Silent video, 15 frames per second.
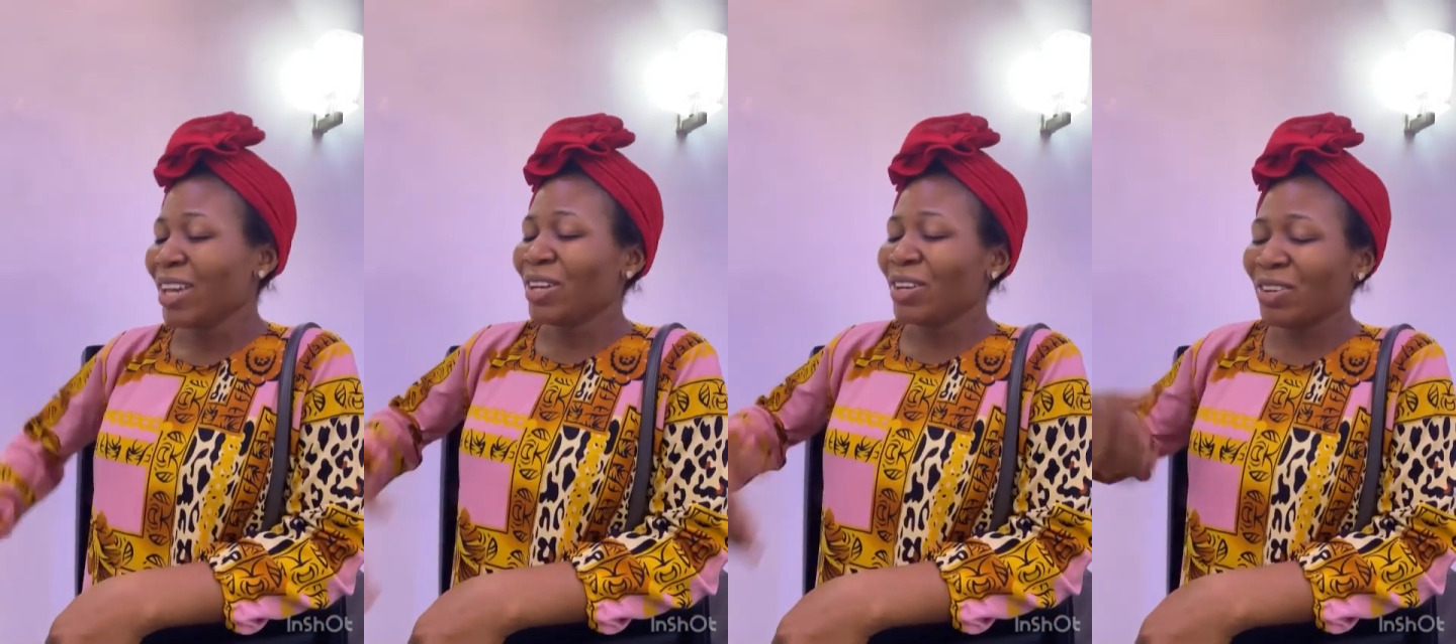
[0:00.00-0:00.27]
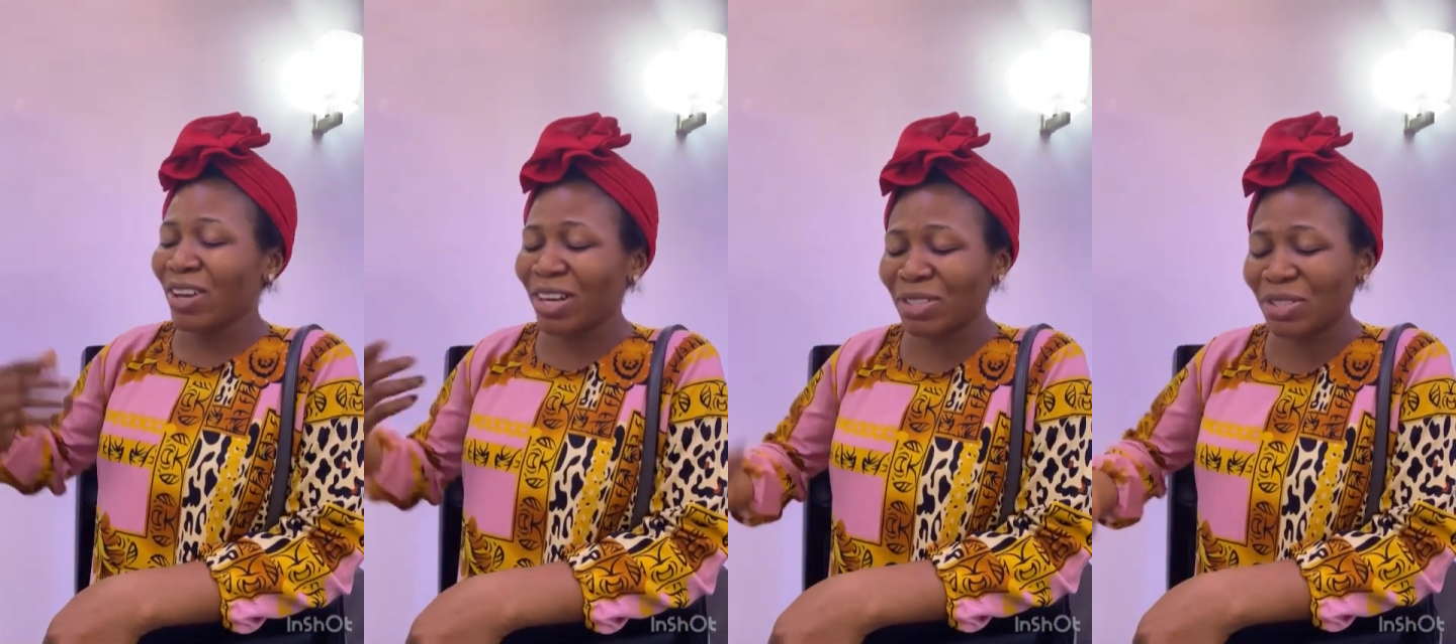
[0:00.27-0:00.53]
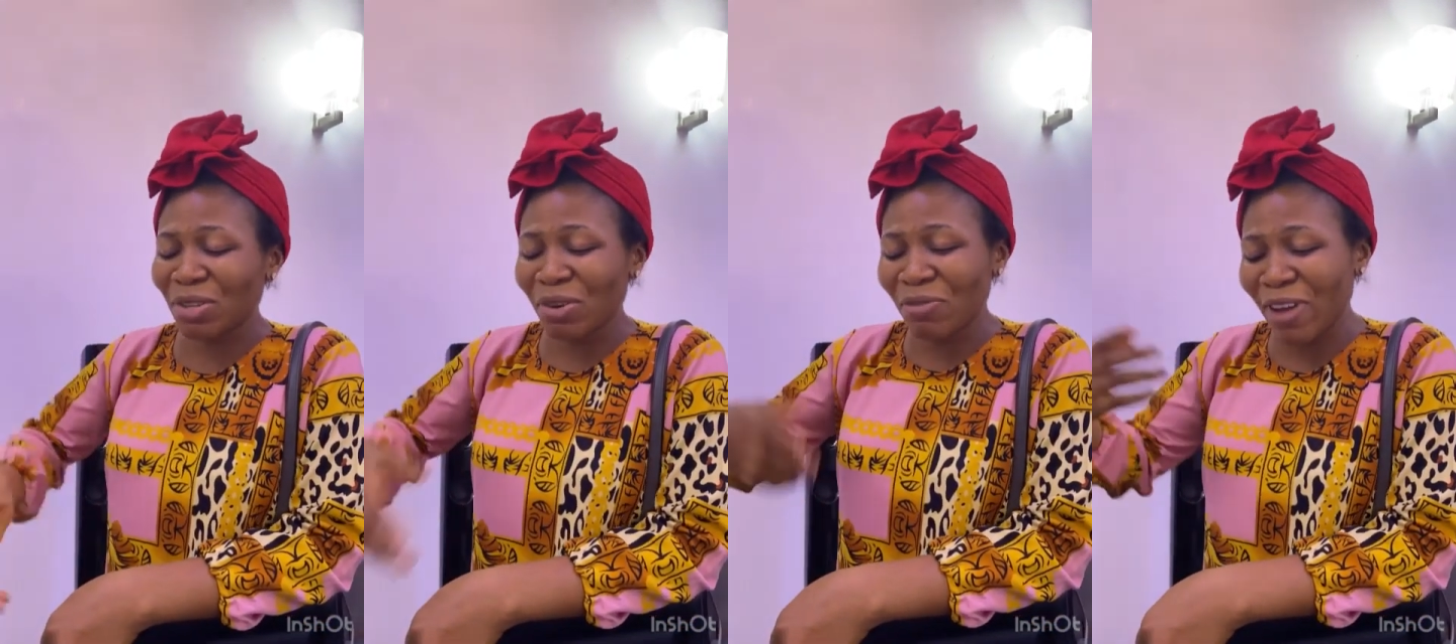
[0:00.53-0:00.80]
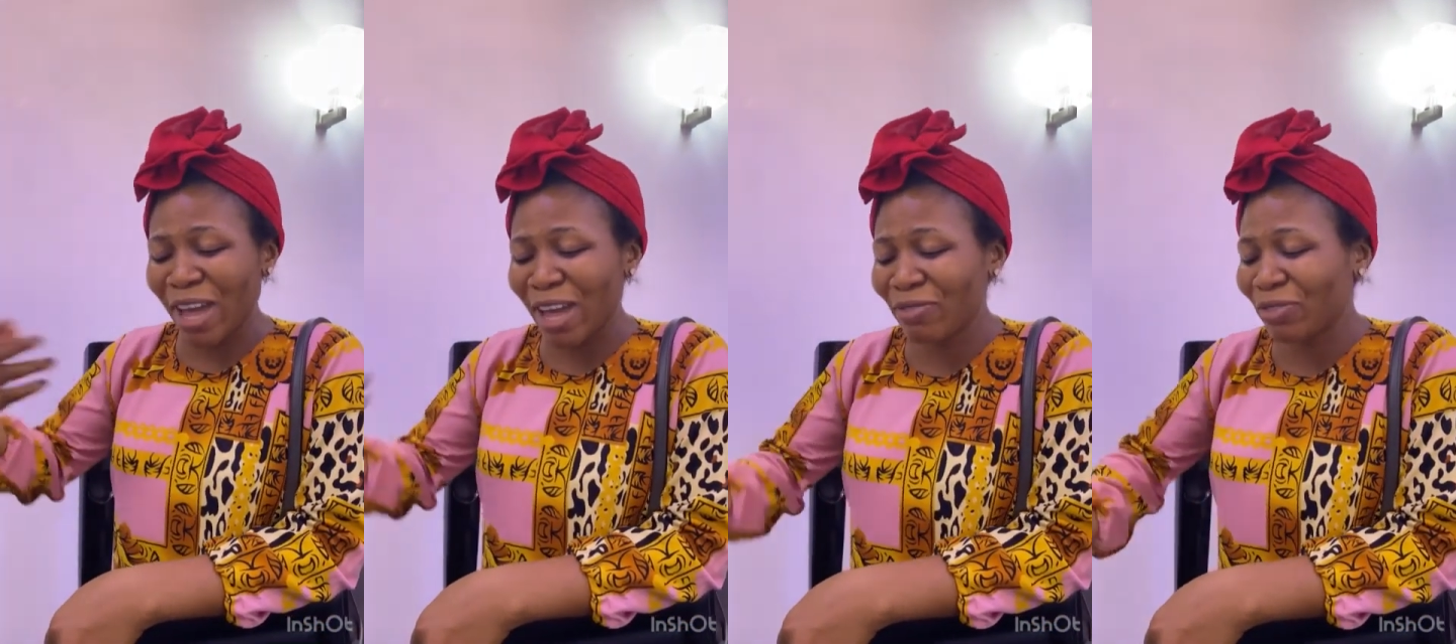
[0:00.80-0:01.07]
You're too
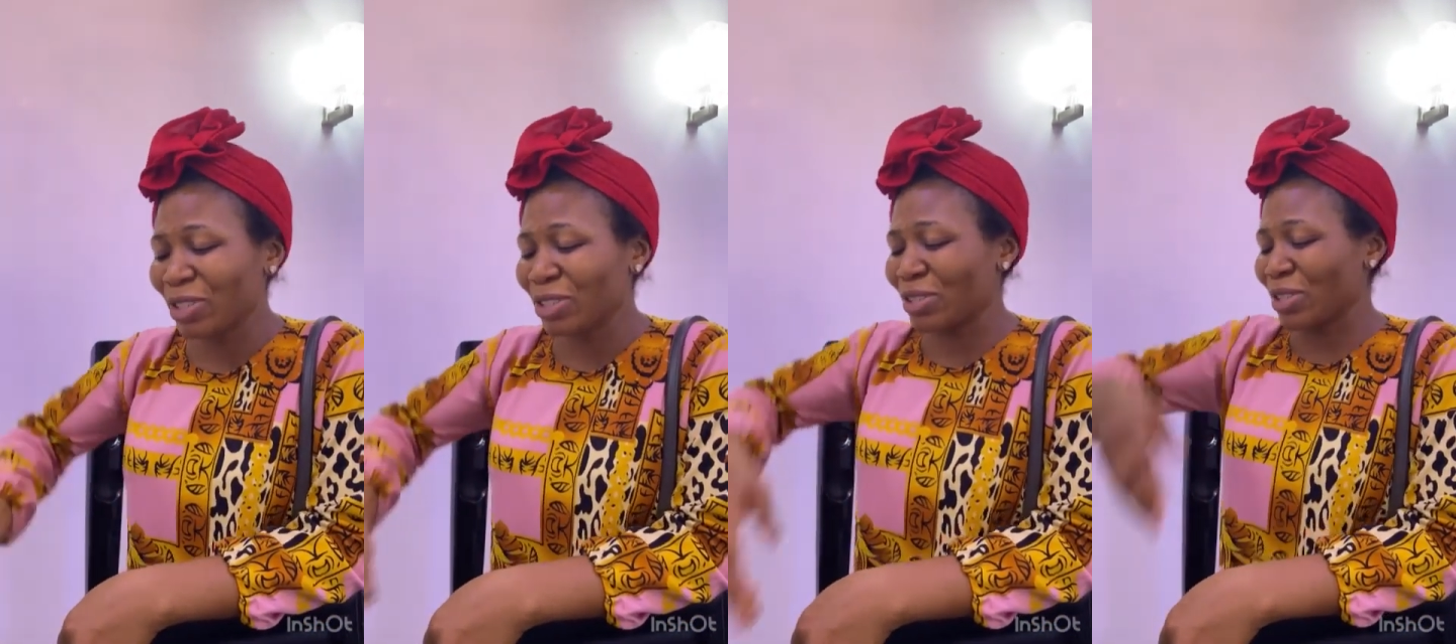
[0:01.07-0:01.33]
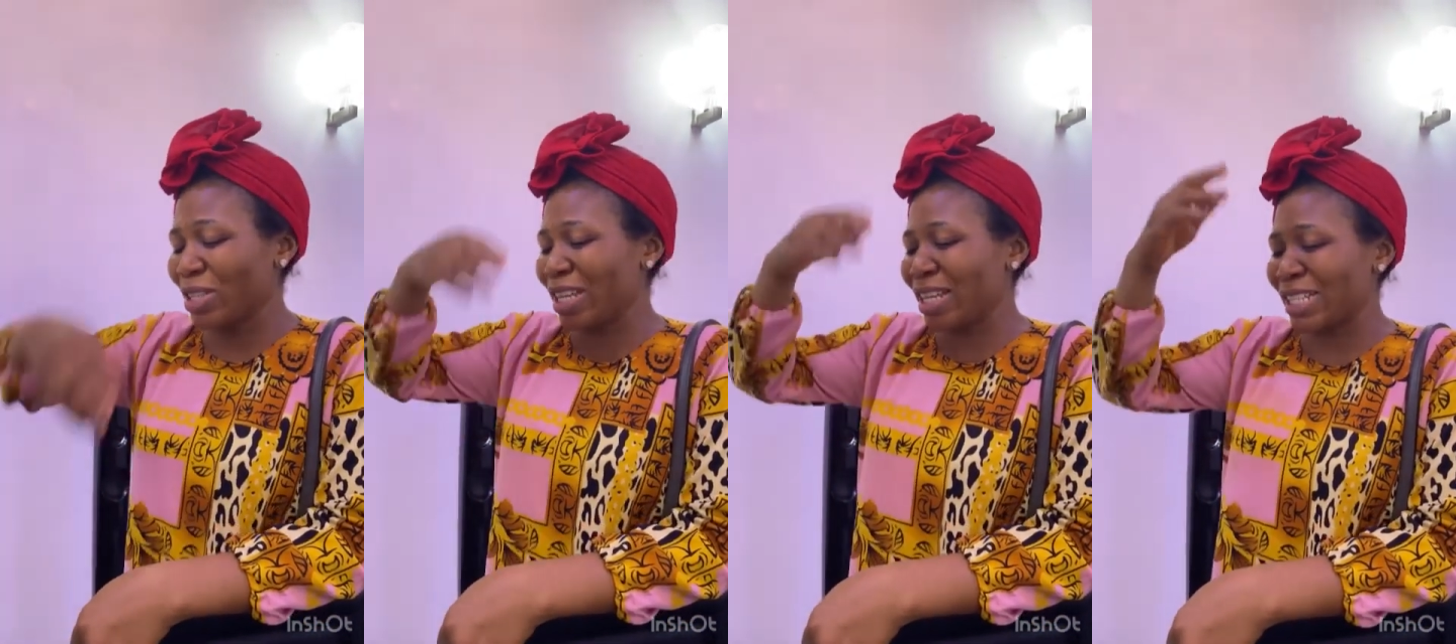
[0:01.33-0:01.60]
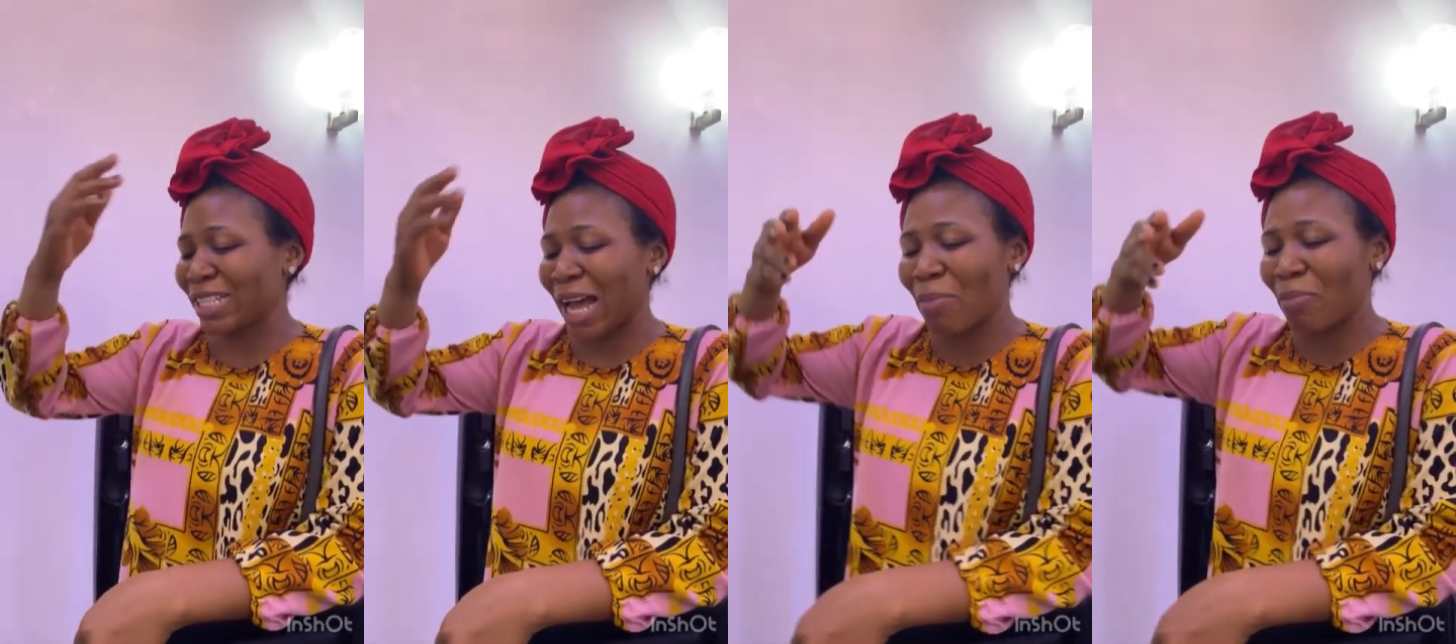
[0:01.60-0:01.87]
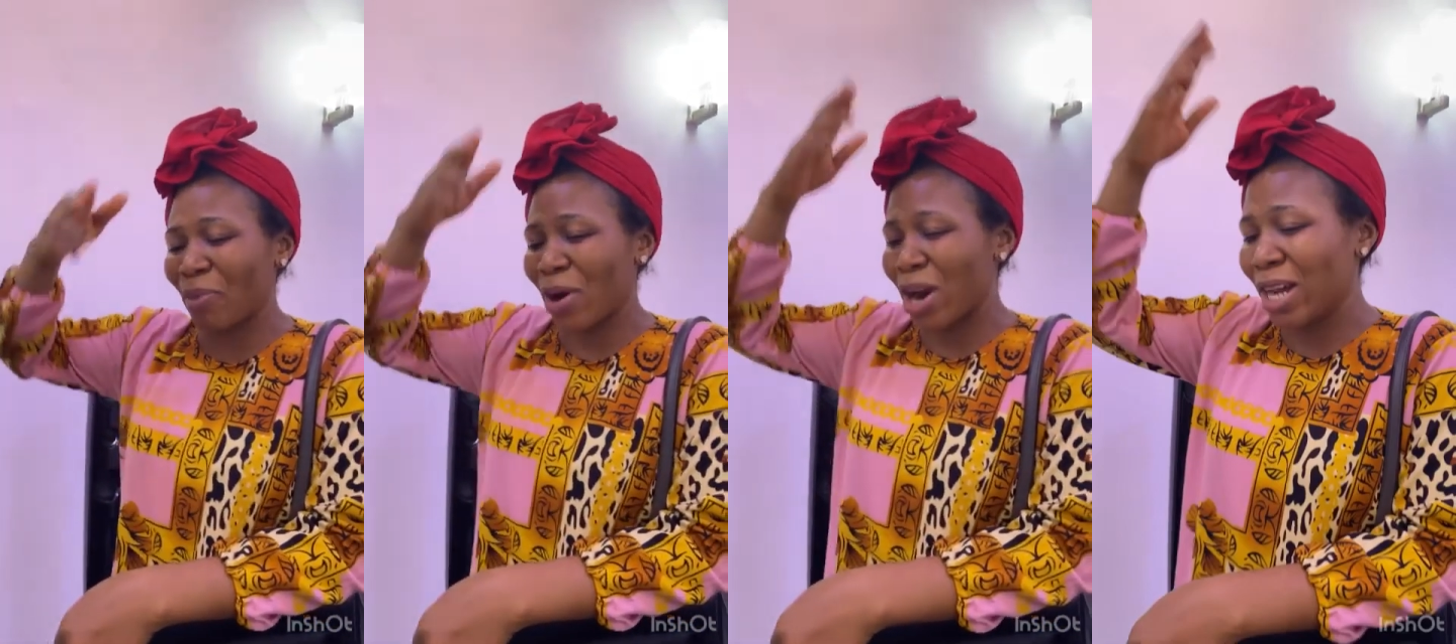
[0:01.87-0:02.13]
faithful to
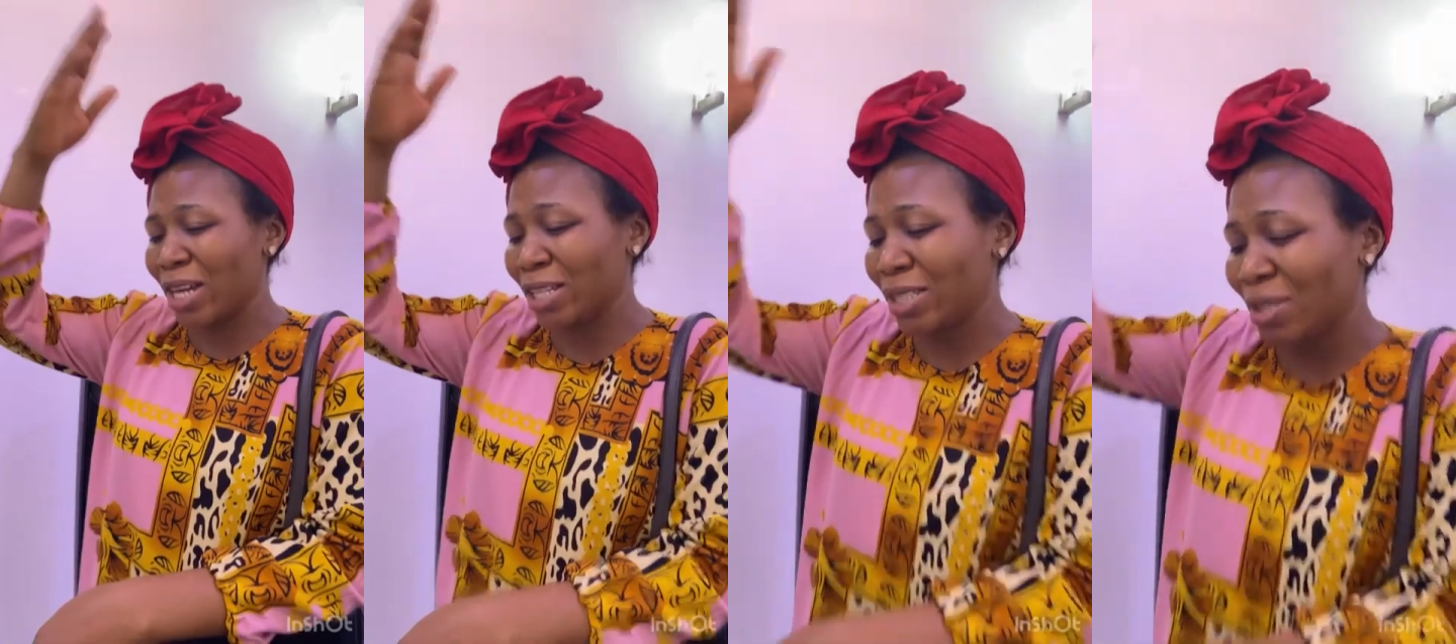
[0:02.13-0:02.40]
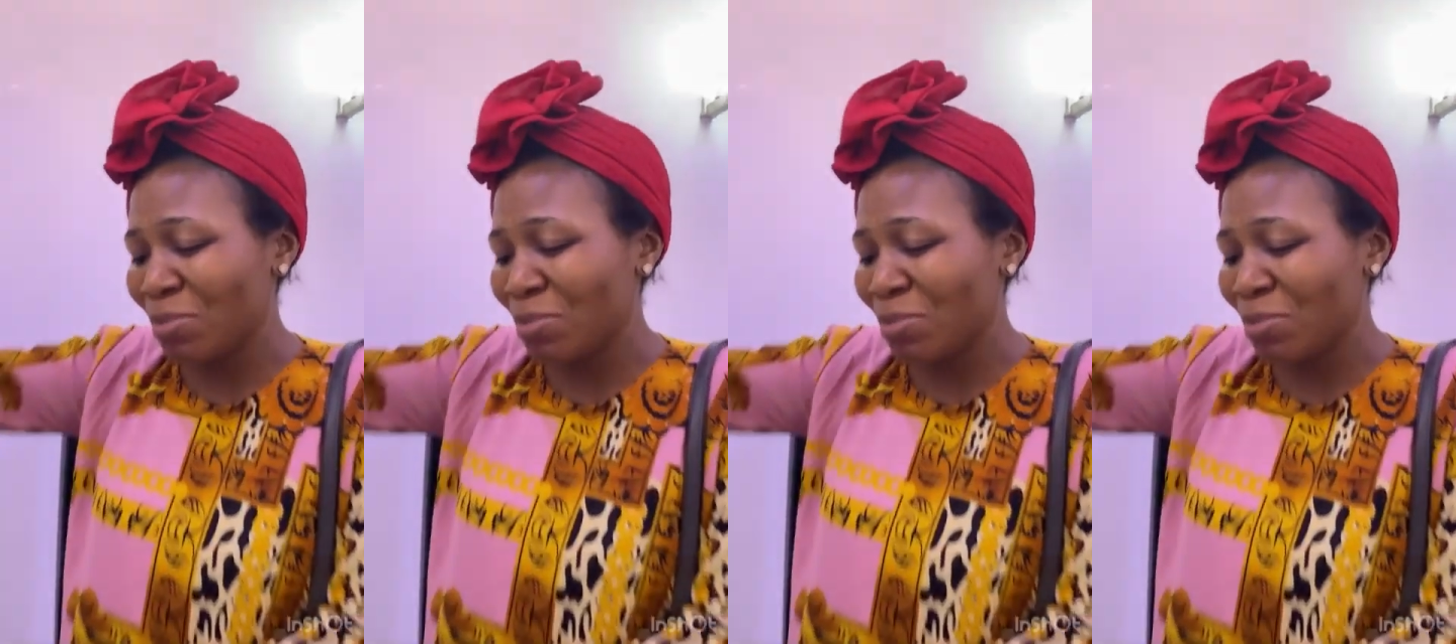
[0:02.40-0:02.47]
disappoint